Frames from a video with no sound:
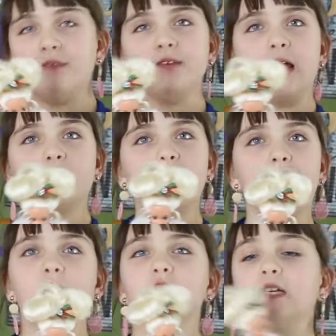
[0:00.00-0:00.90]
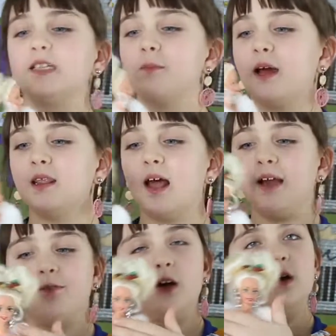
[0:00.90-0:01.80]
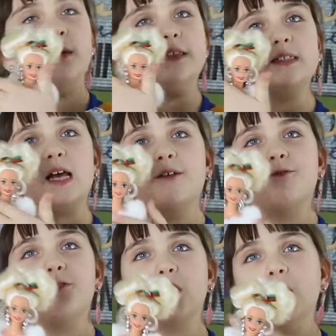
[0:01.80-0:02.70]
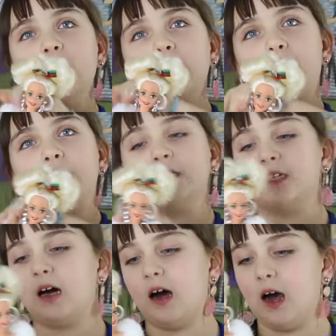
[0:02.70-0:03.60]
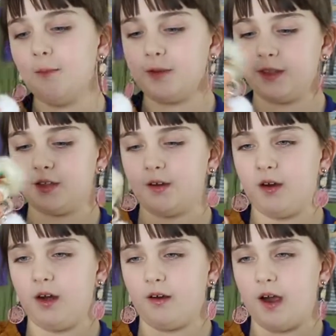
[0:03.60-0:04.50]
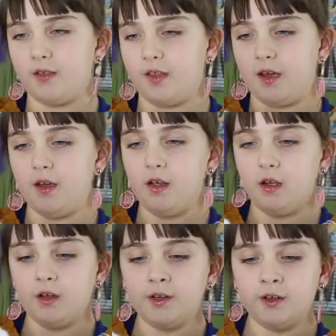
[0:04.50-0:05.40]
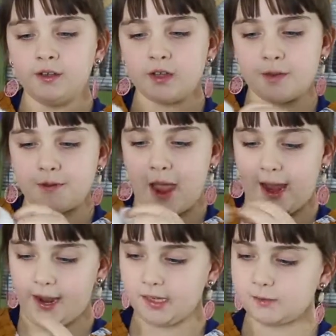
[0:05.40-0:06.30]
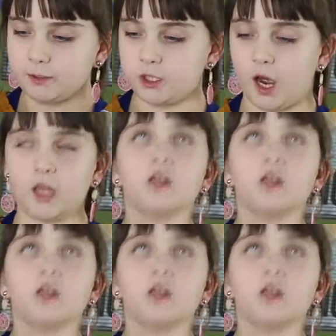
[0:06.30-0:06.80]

I've never had a dress in my life with this like fur around the top and the around the, the hands, which I